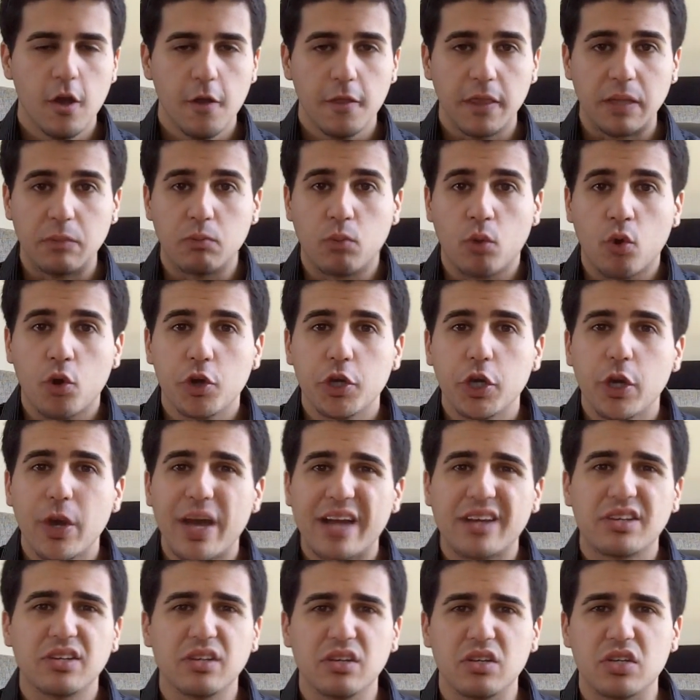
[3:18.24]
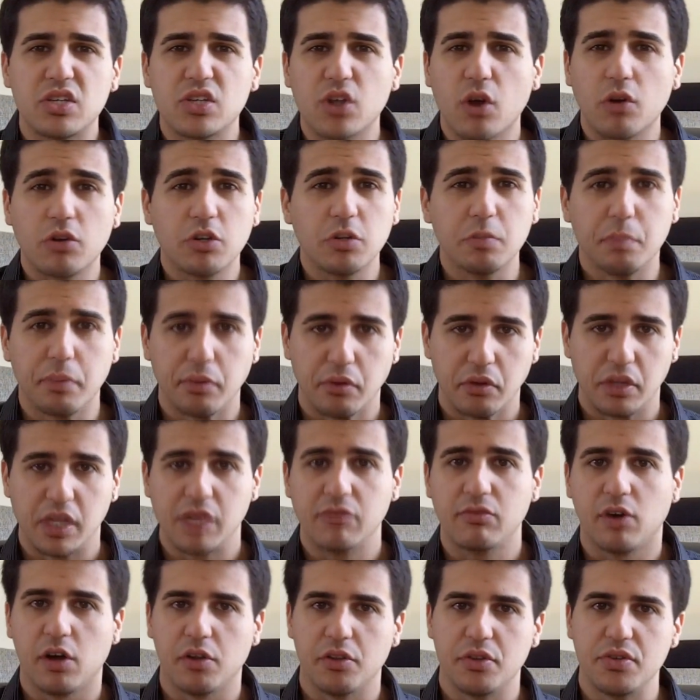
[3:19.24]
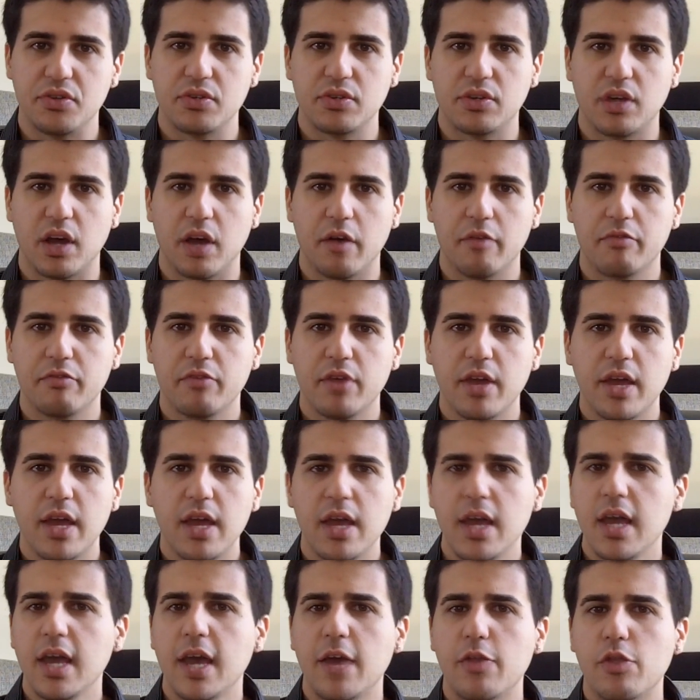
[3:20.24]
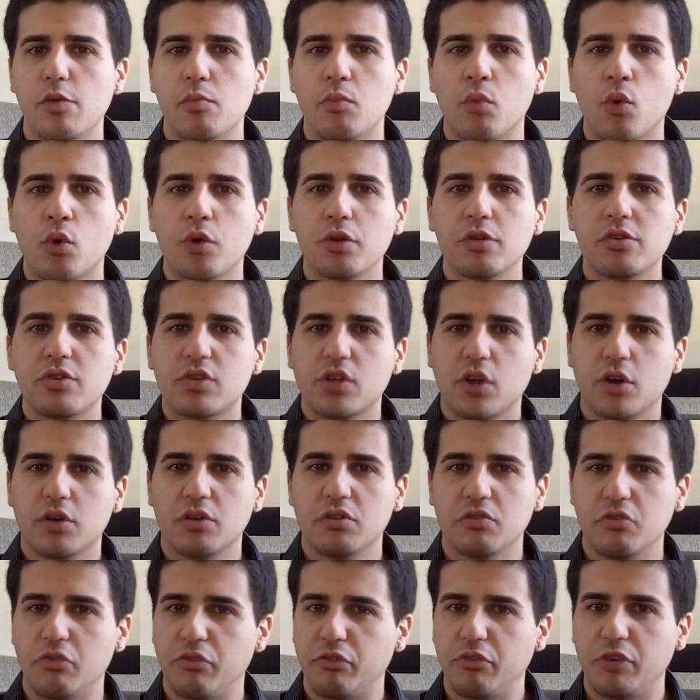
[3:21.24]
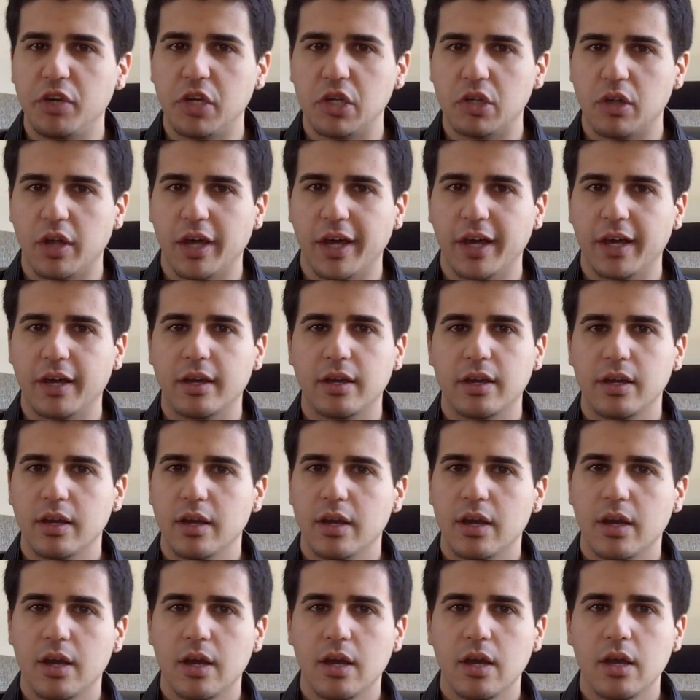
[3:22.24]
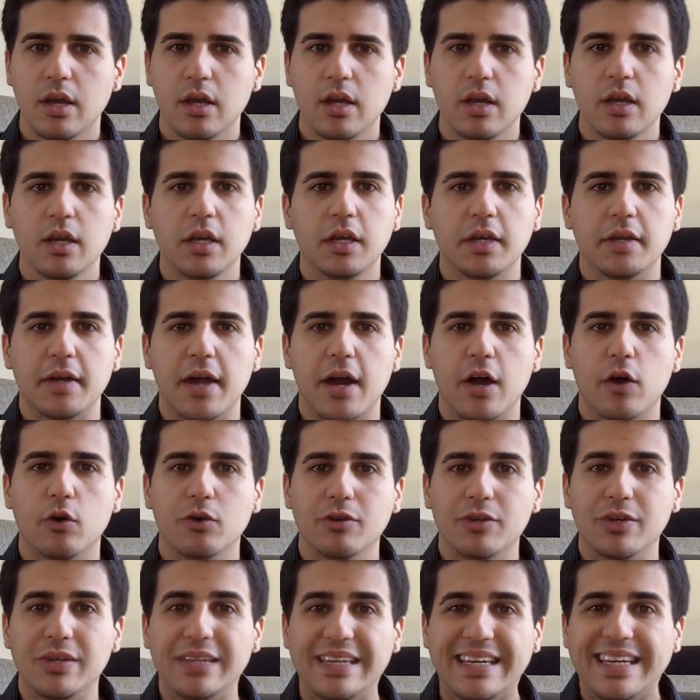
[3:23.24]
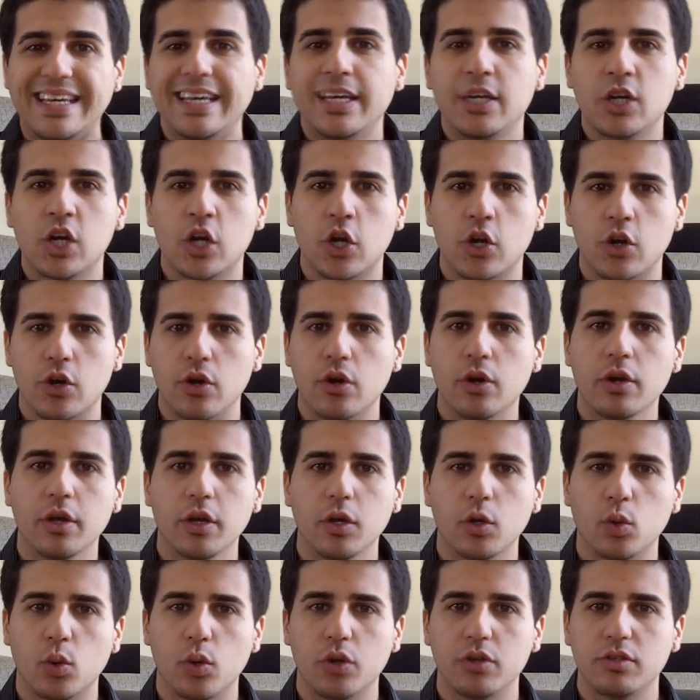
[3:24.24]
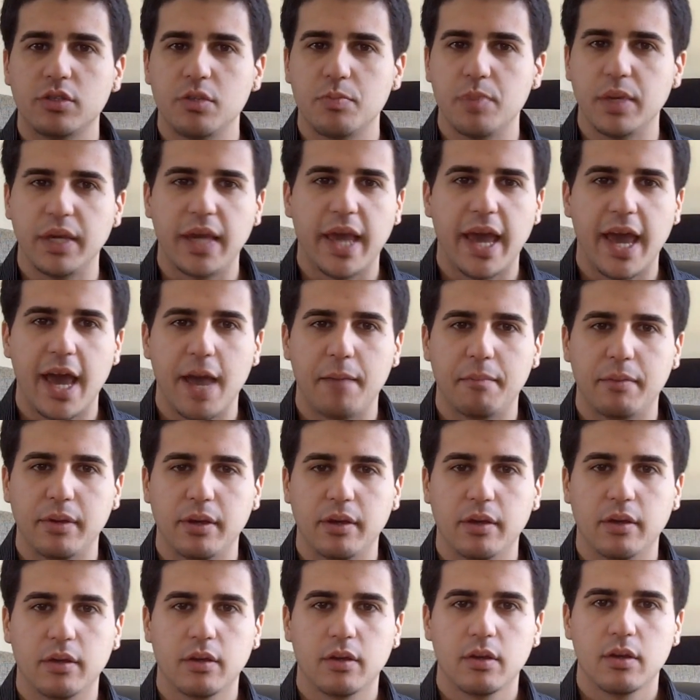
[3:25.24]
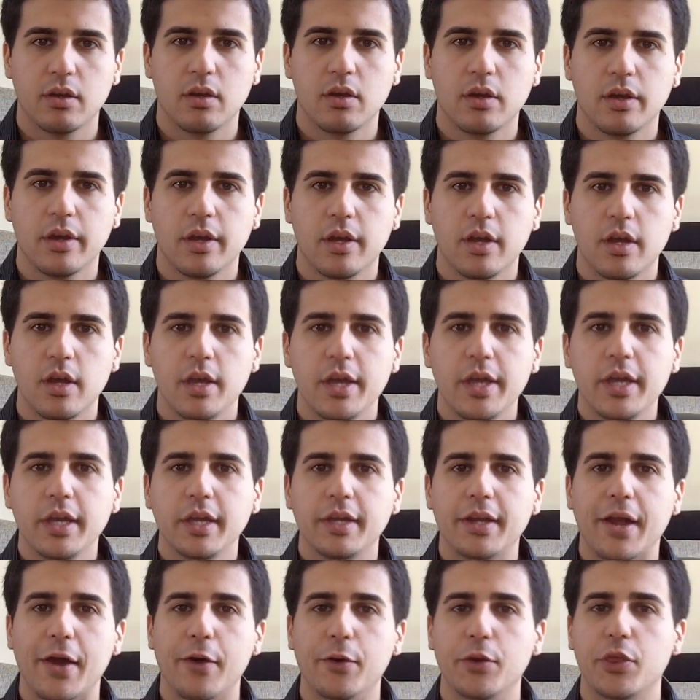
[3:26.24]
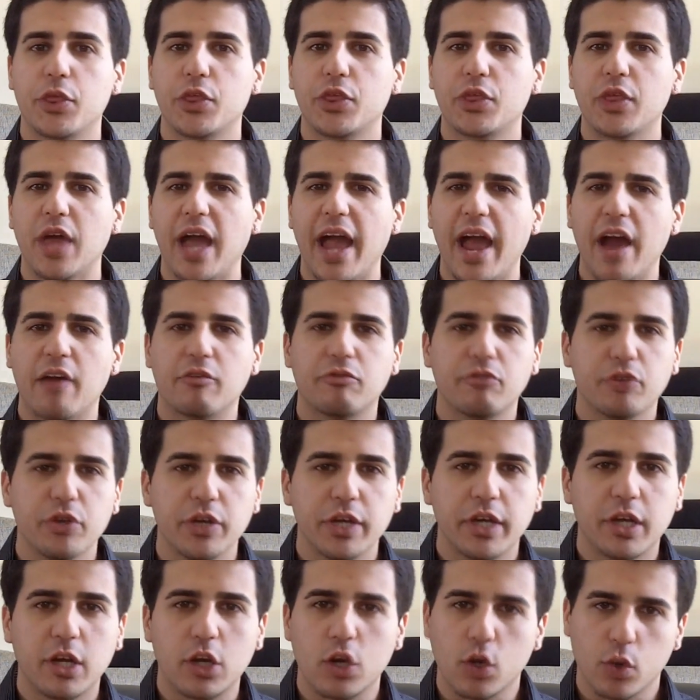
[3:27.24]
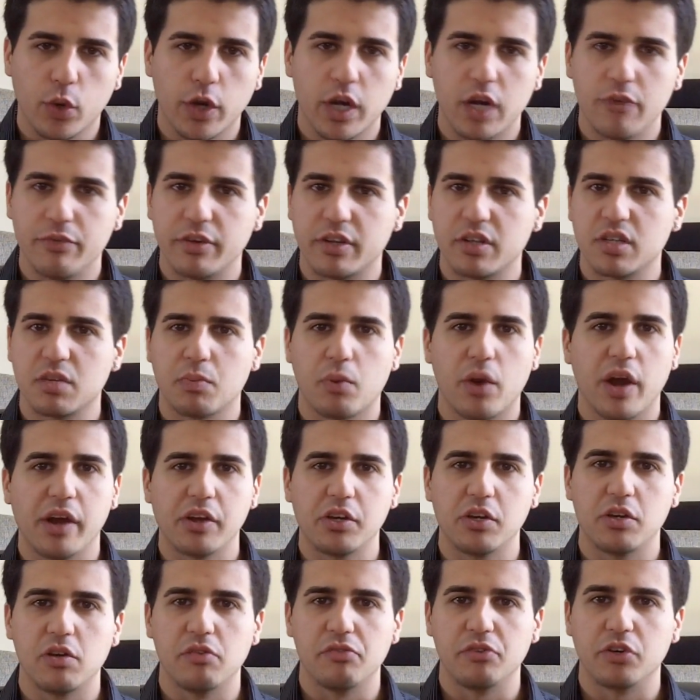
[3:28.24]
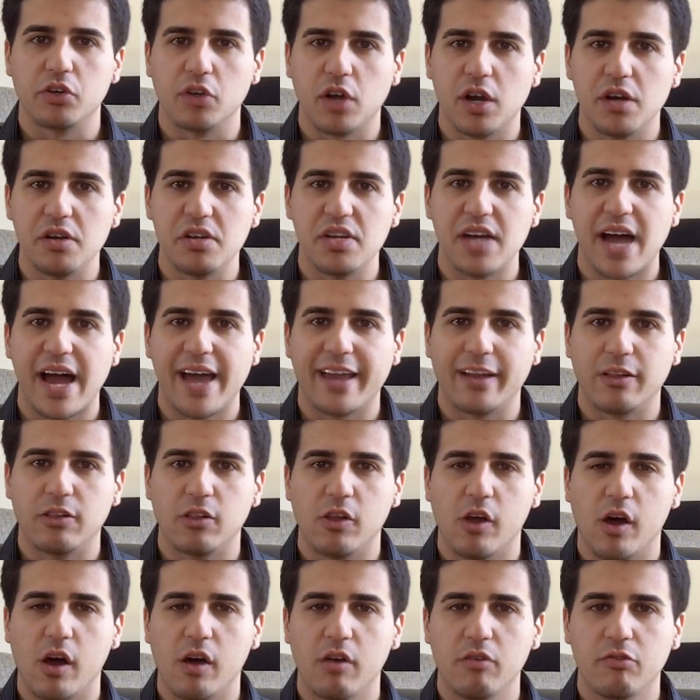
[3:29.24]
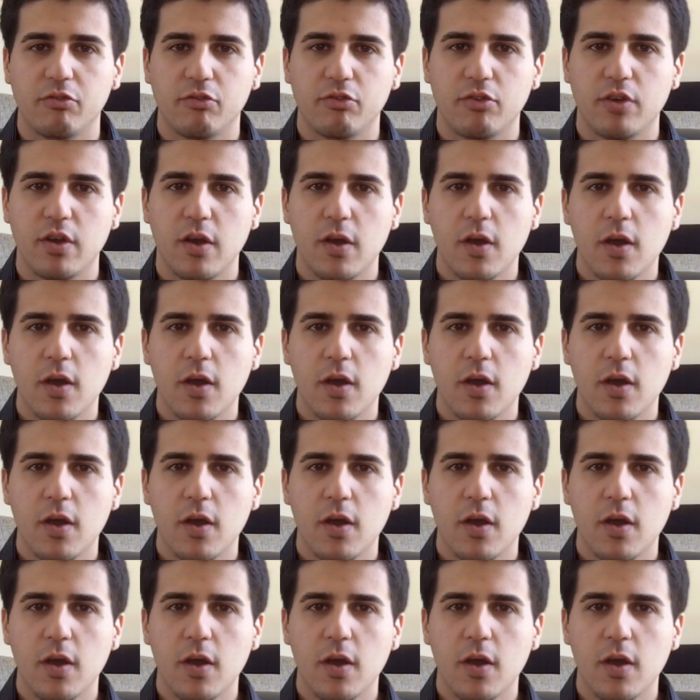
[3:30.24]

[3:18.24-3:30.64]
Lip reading: the more you actually start to believe all this stuff. And the more you start to feel like, you need her in order to be happy. With every creative expression of your undying love,